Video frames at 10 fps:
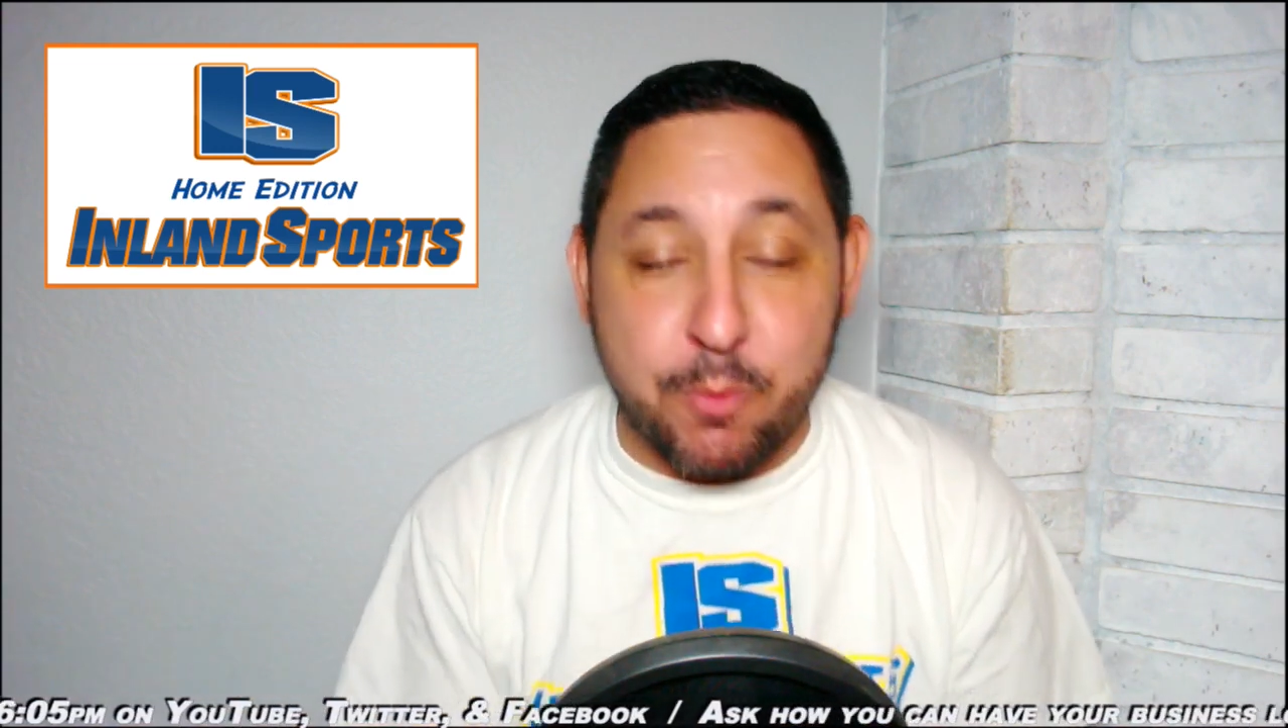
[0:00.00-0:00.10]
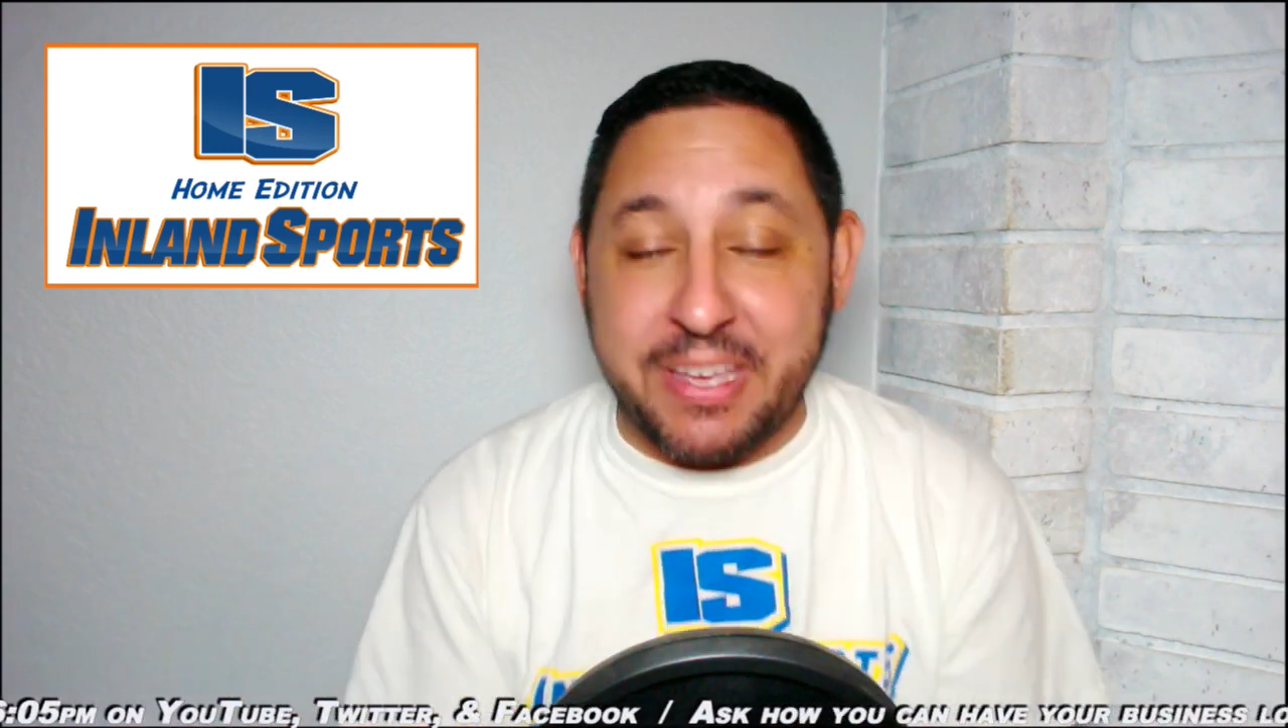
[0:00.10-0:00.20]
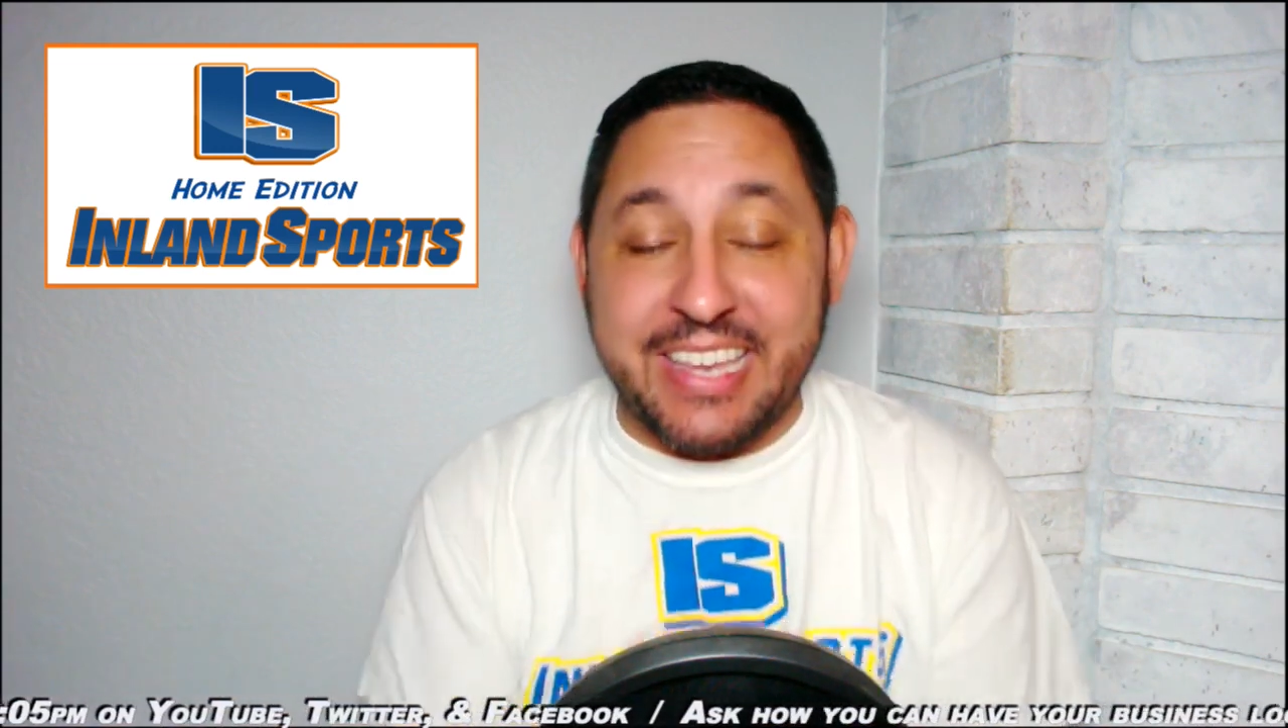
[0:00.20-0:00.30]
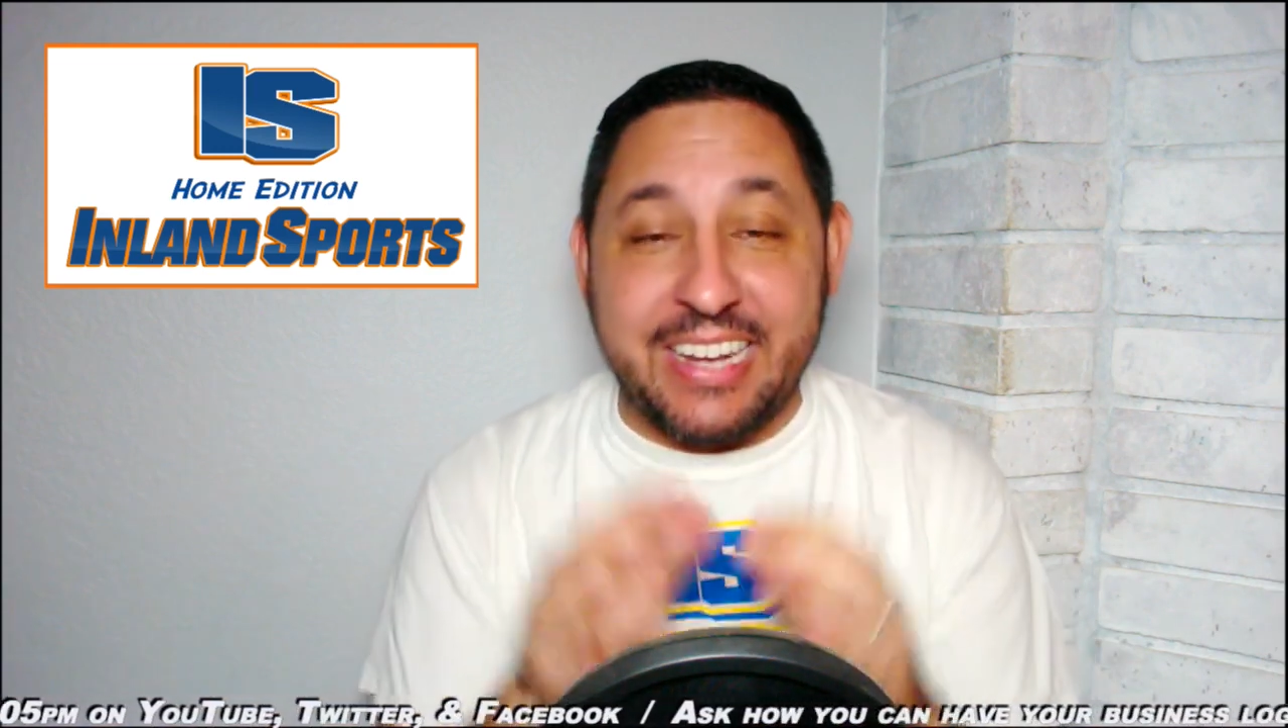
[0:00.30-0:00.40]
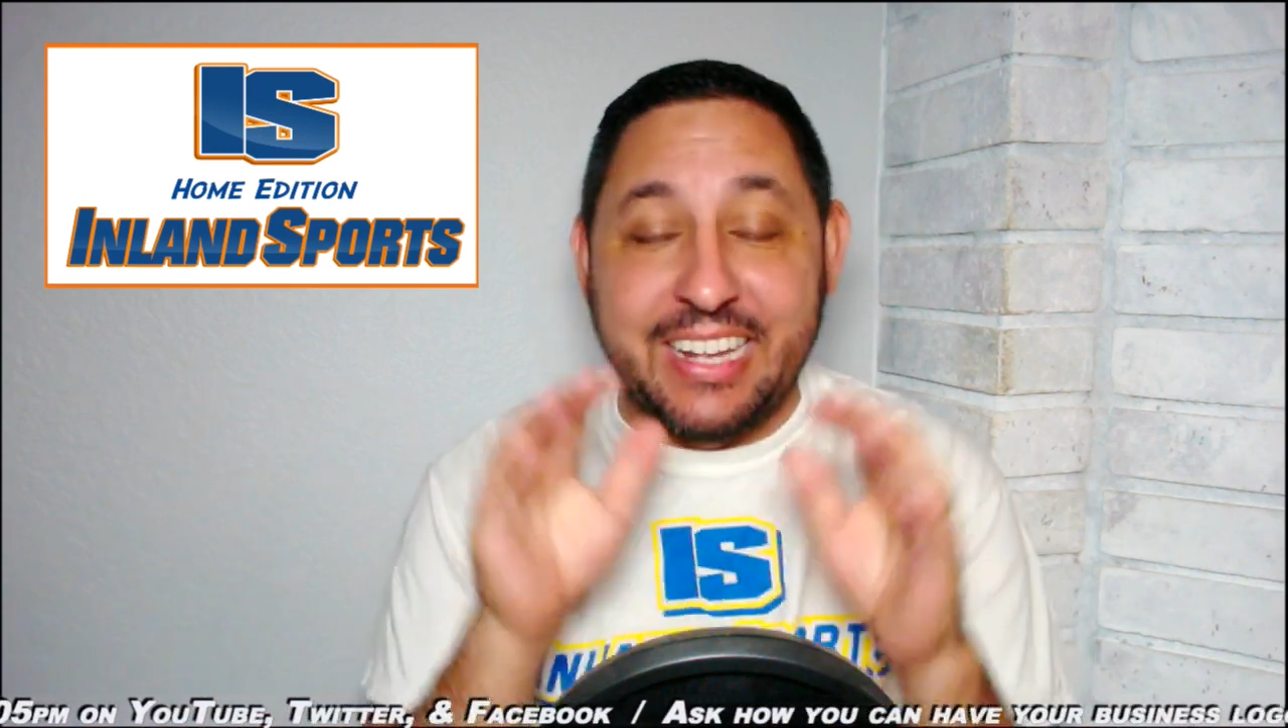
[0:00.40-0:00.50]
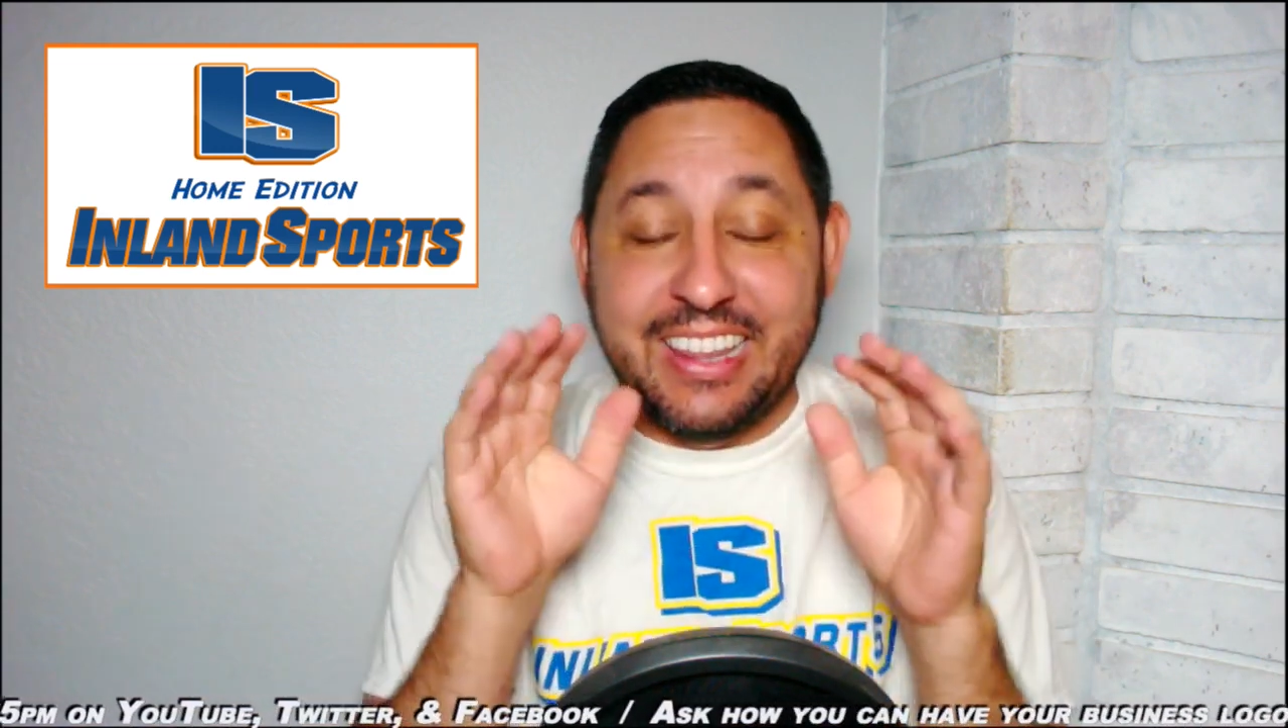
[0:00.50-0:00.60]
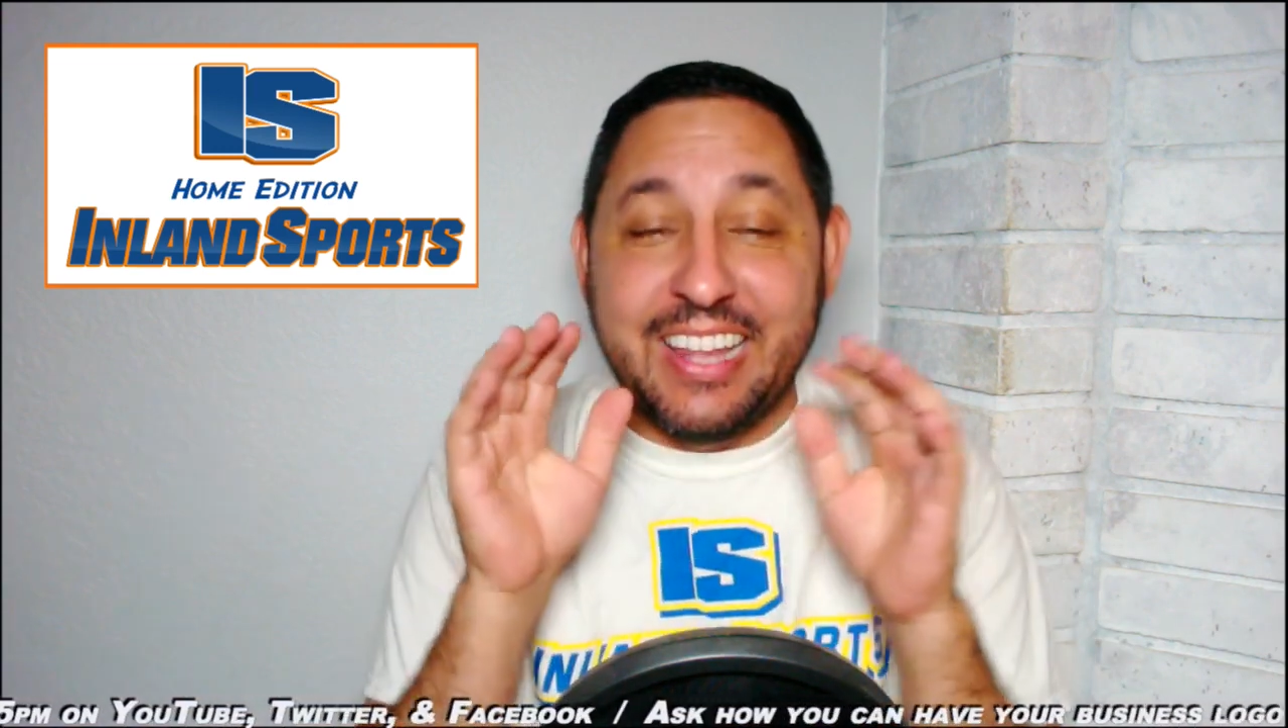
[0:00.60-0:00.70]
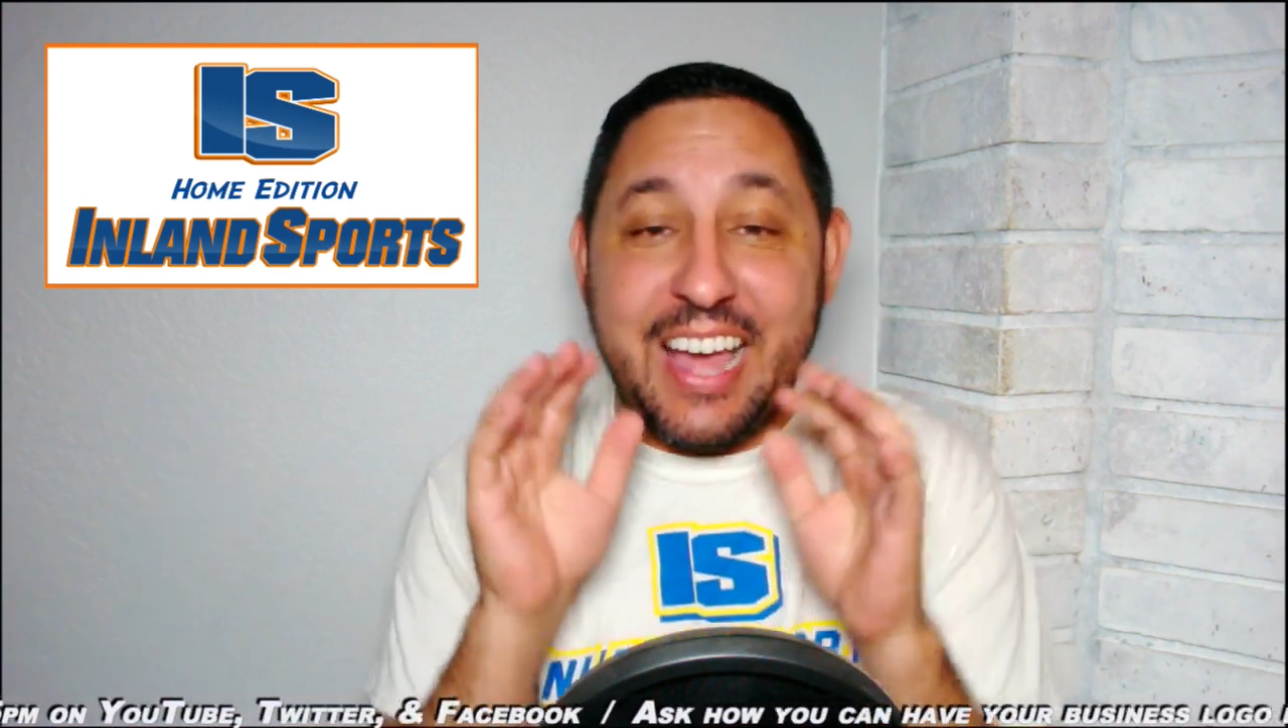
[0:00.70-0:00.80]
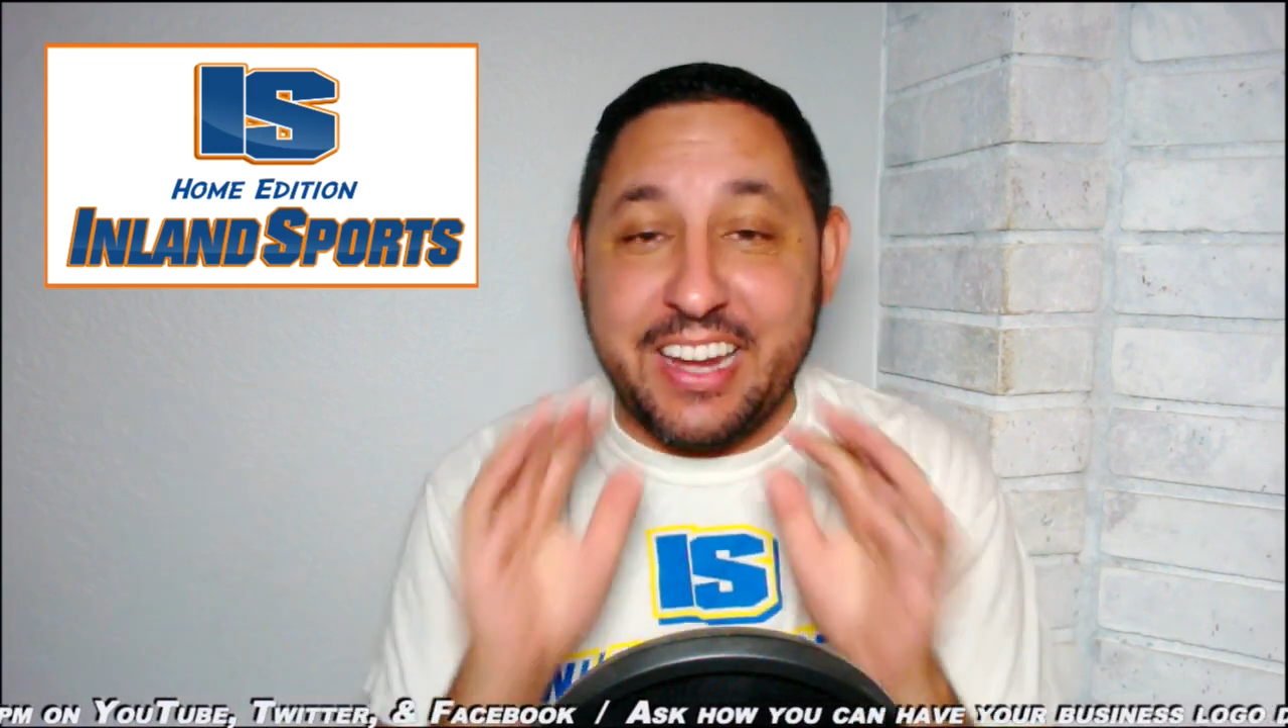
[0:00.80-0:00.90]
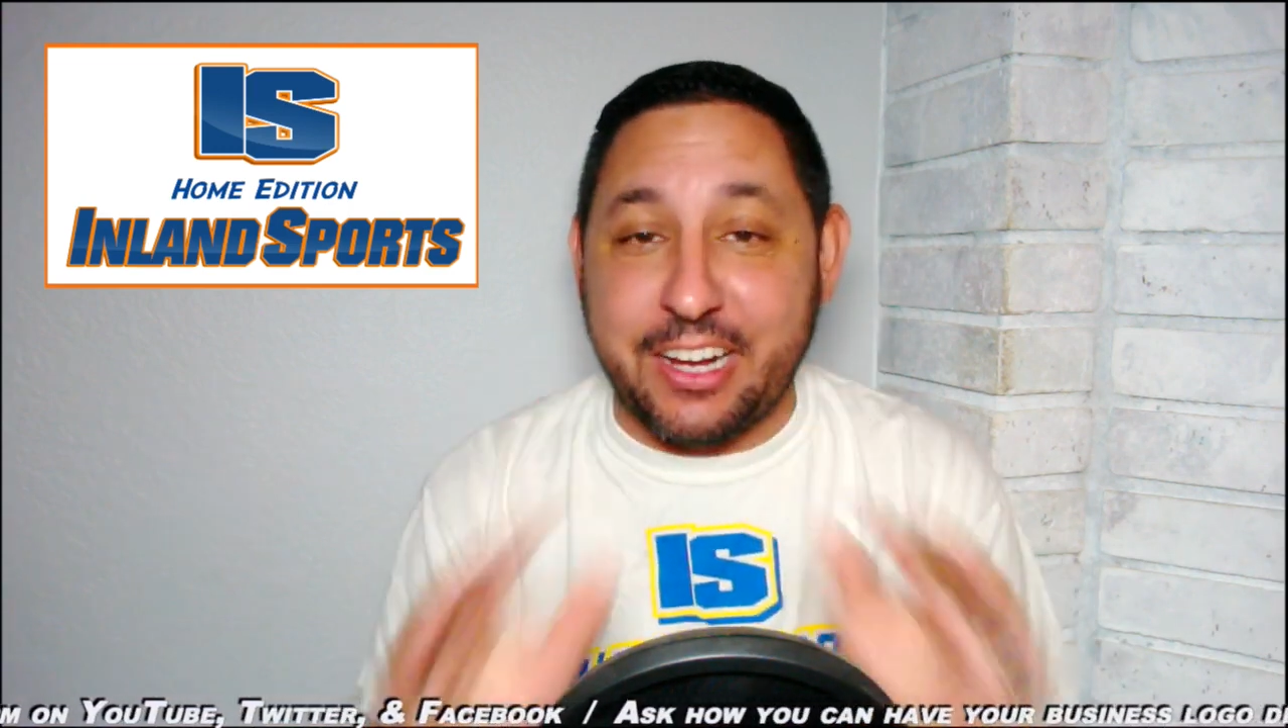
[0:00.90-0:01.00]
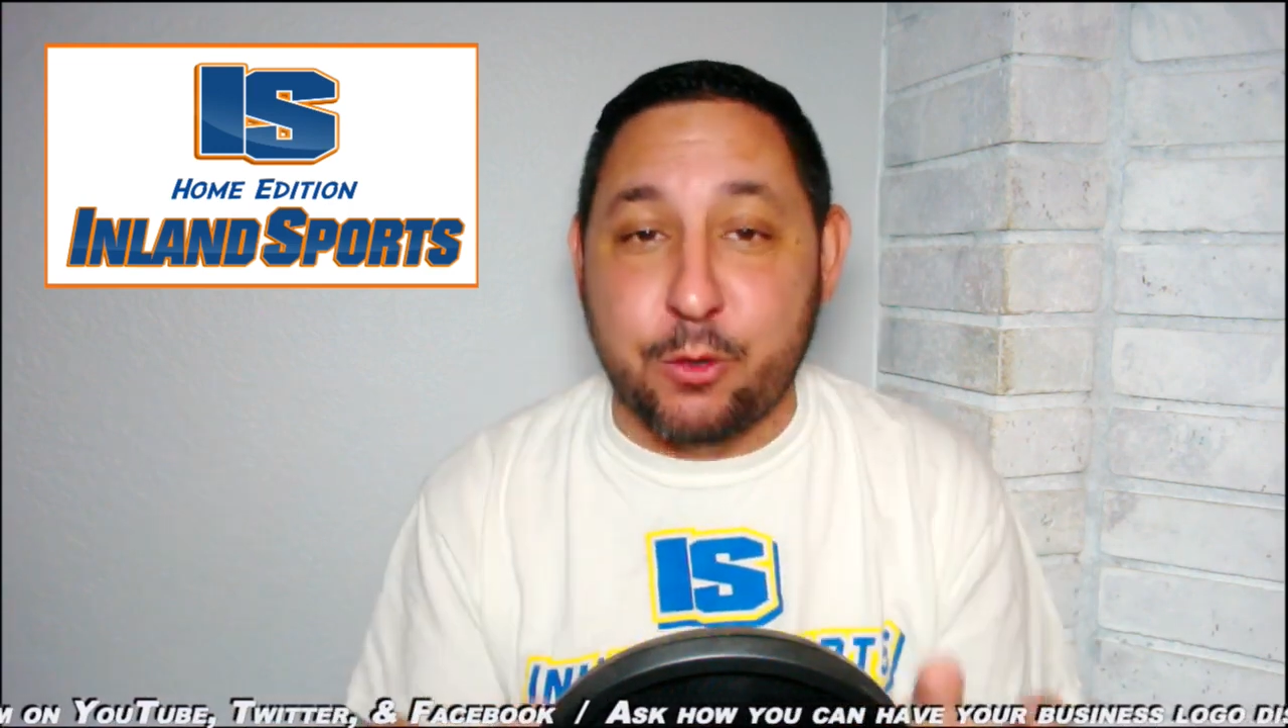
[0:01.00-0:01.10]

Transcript: We've been getting a lot